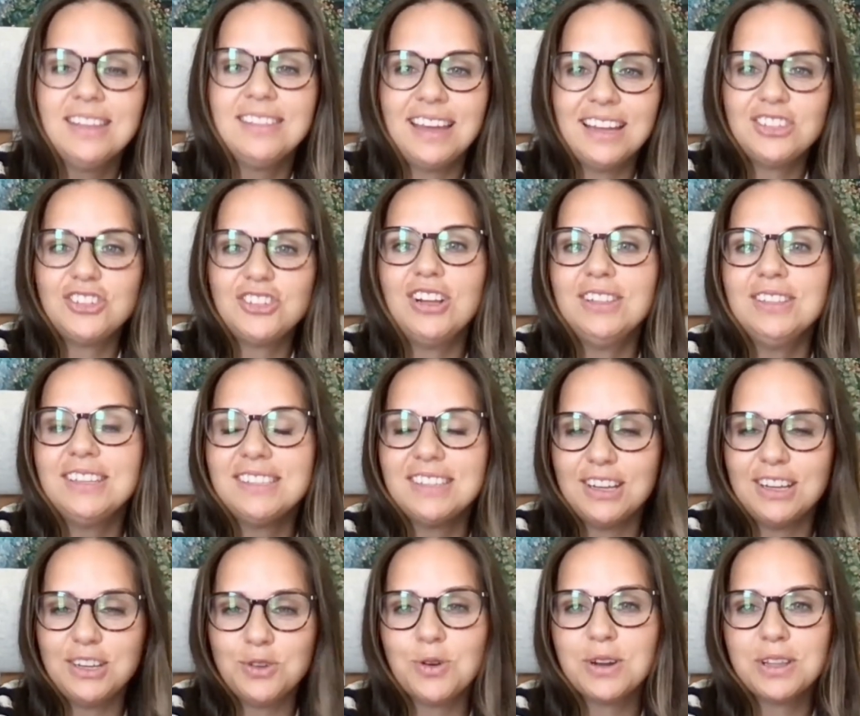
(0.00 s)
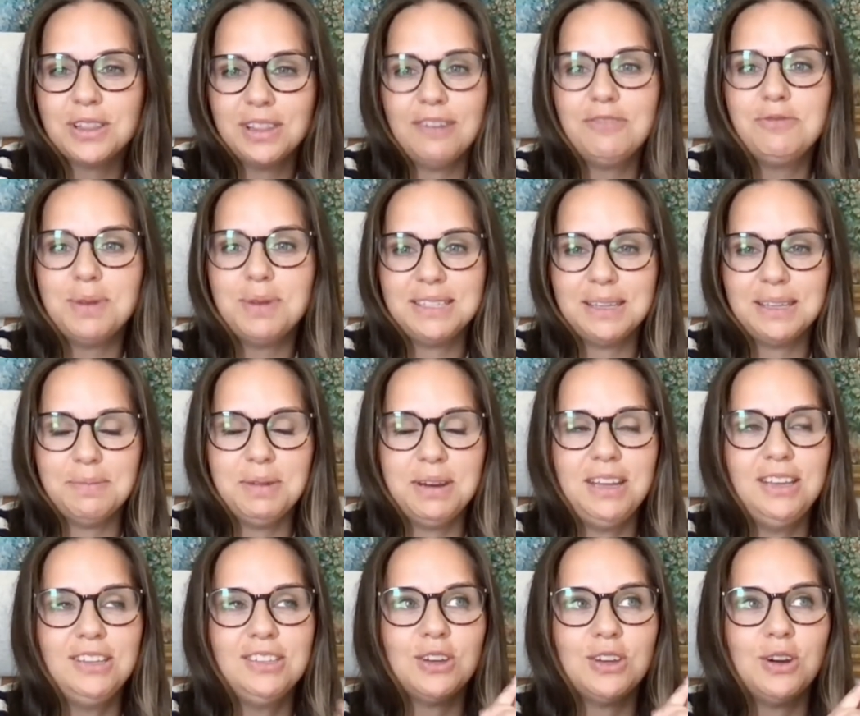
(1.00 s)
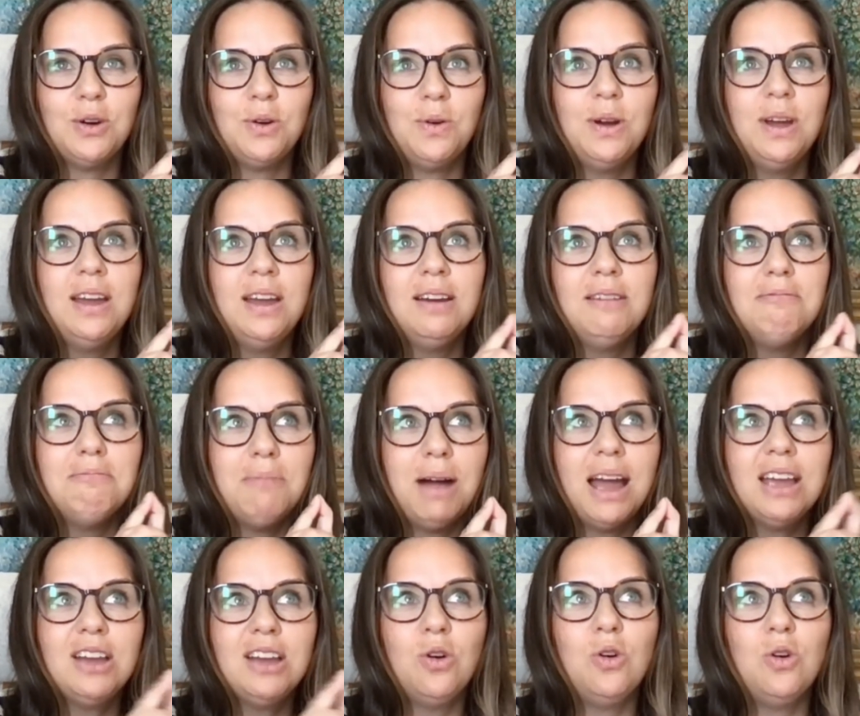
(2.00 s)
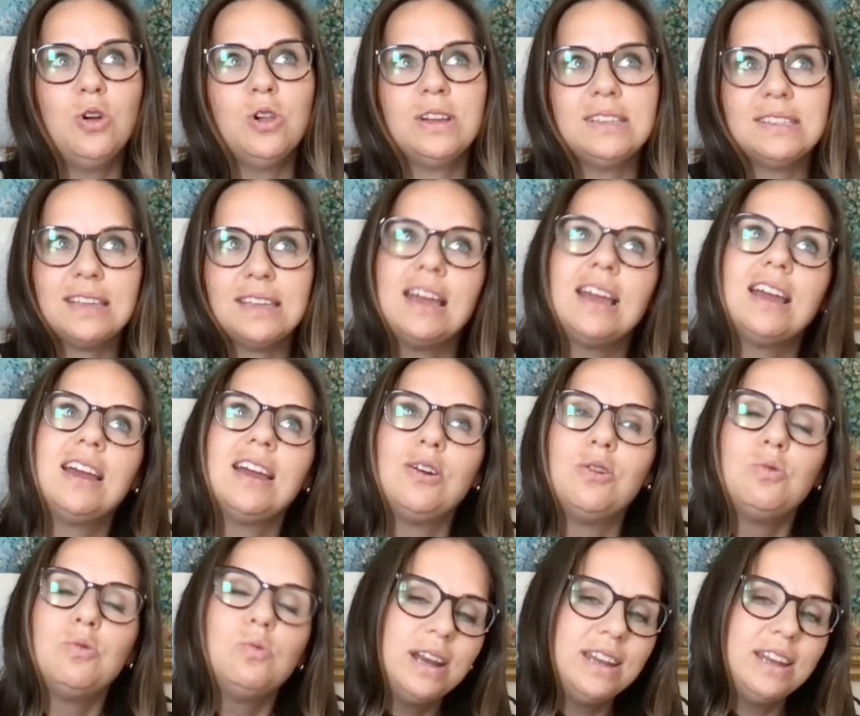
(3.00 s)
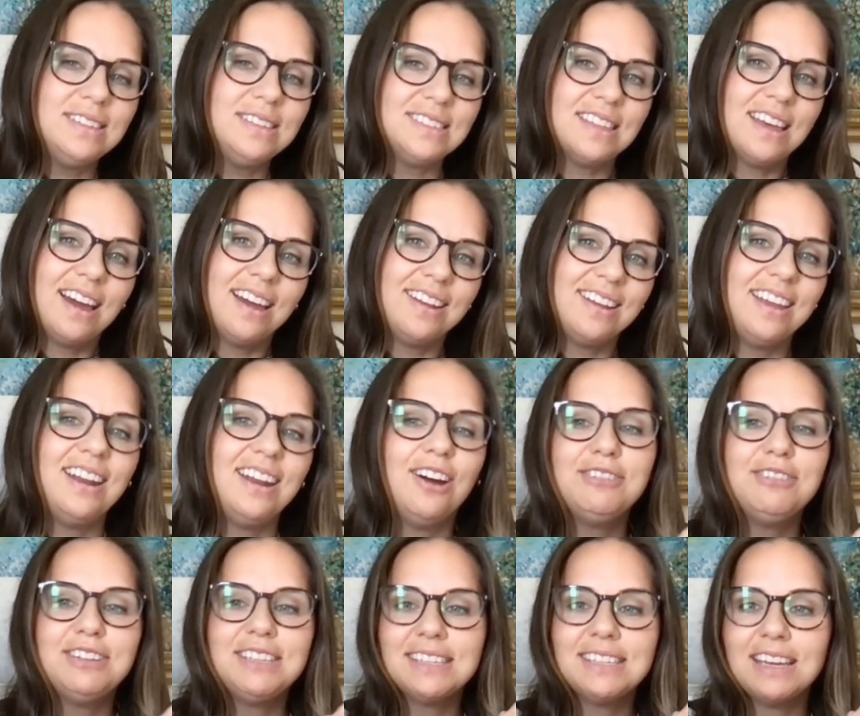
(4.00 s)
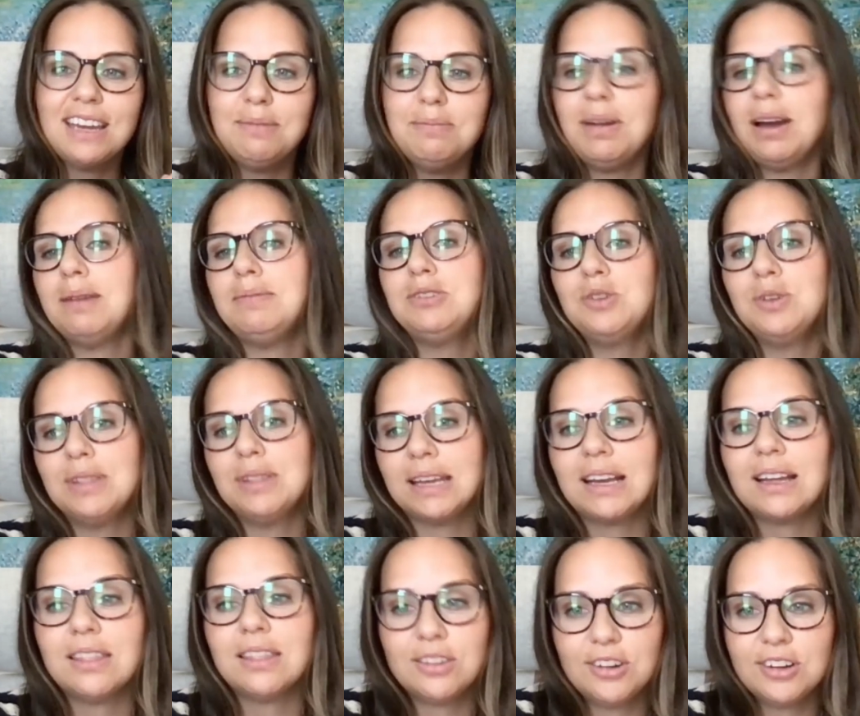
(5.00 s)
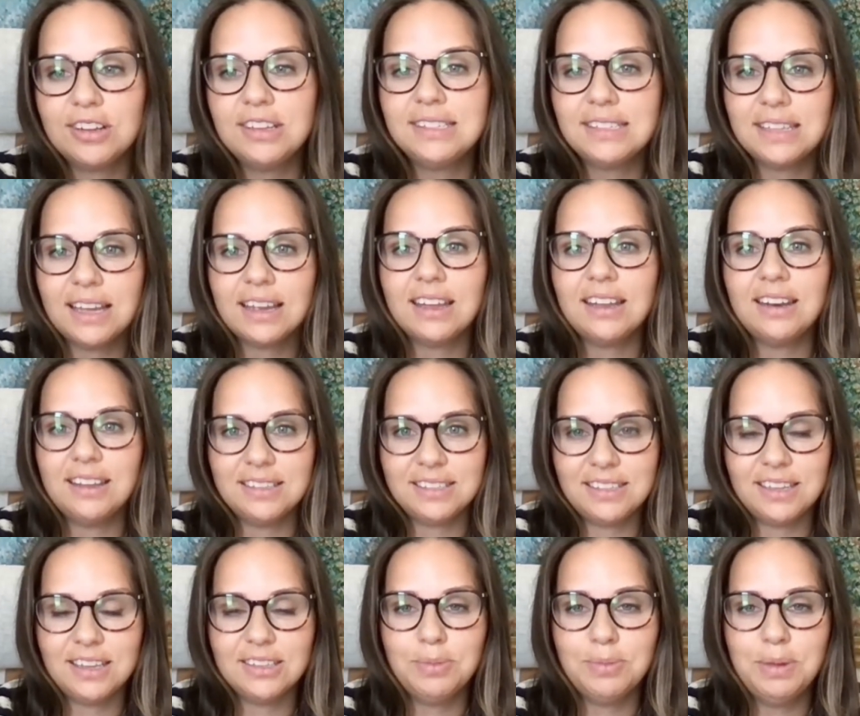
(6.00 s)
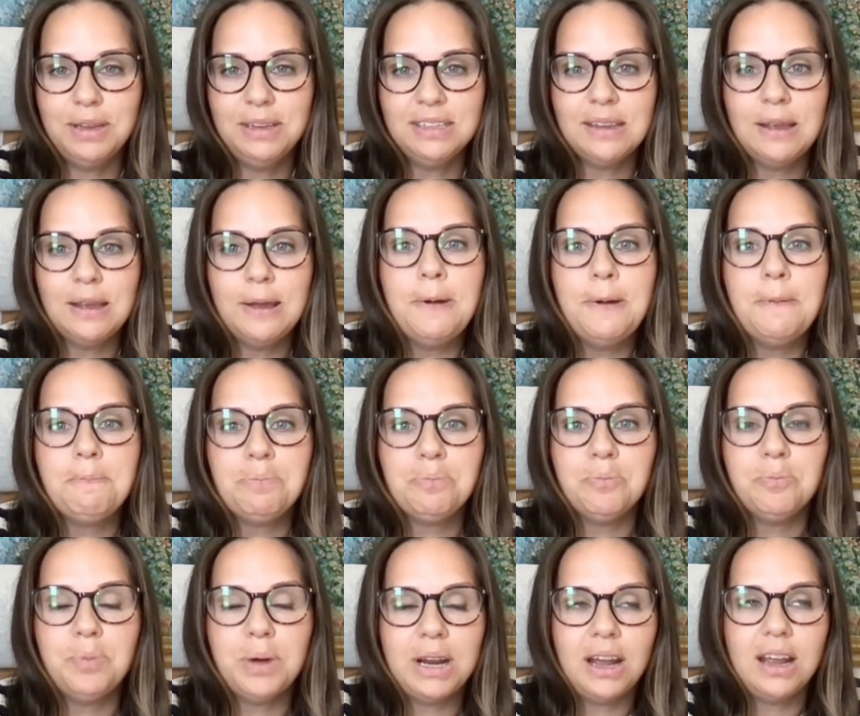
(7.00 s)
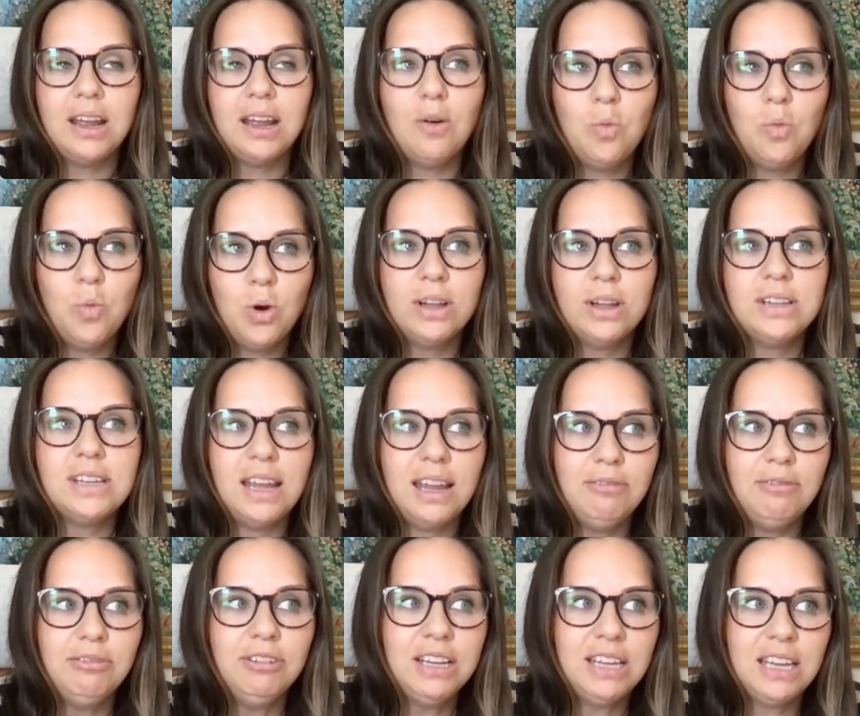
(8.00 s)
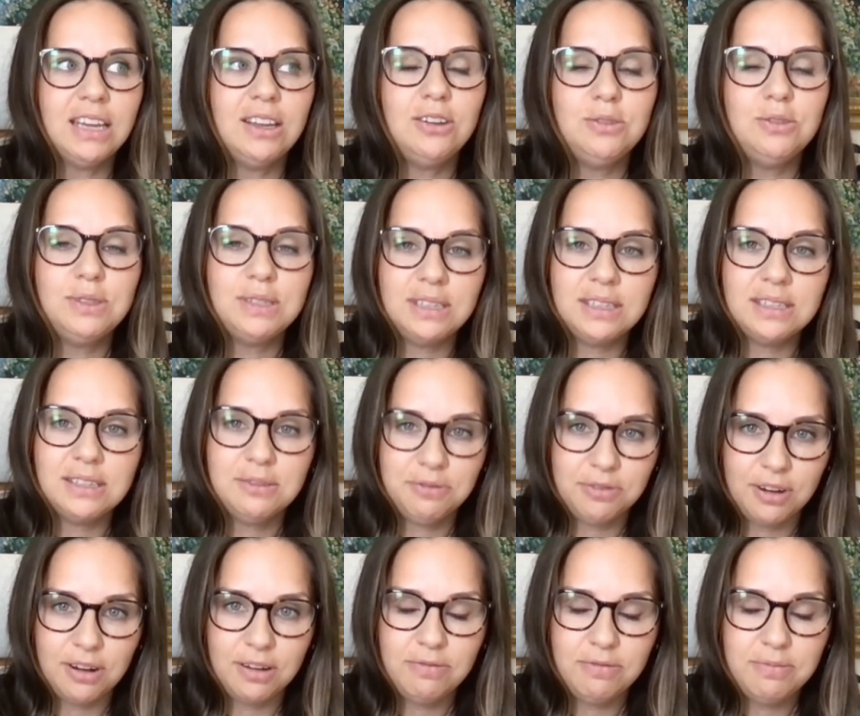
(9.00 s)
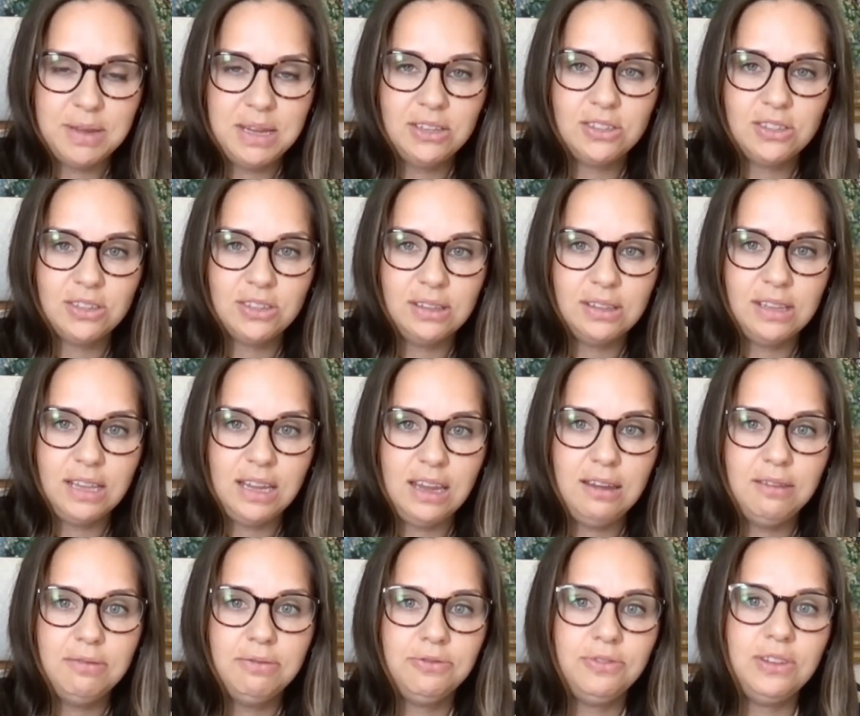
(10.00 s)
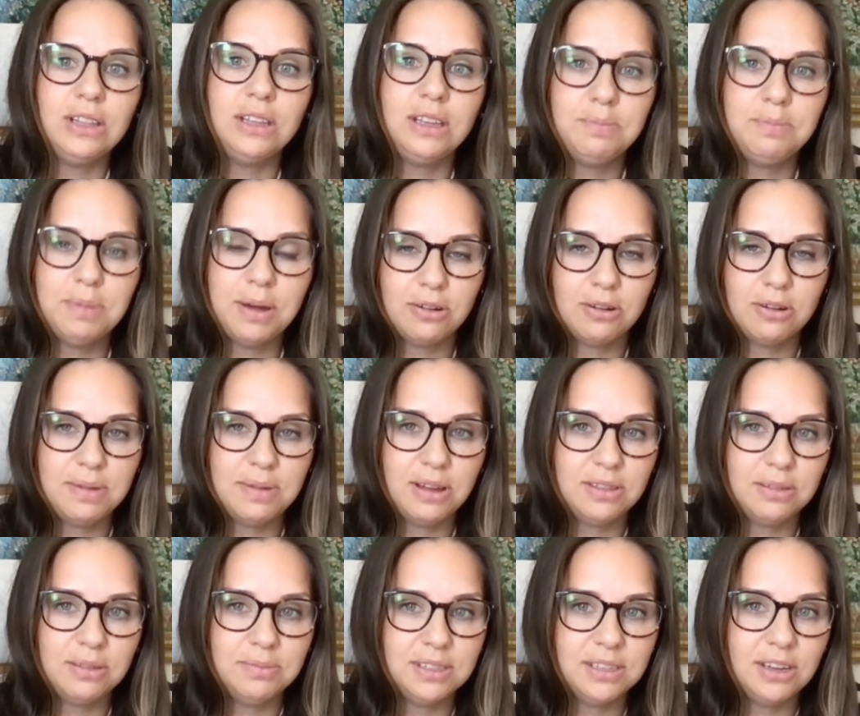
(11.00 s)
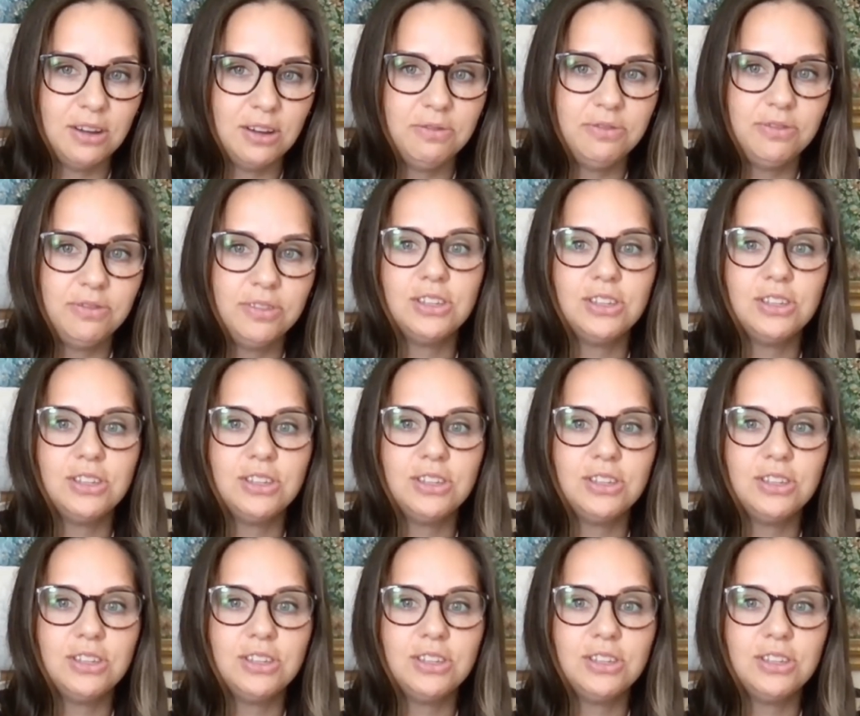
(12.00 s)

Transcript: That child is adored and loved by somebody. So my goal is like, what is that? And obviously I'm doing like a 30-second assessment, but I want every kid who sits in front of me to leave feeling better about themselves.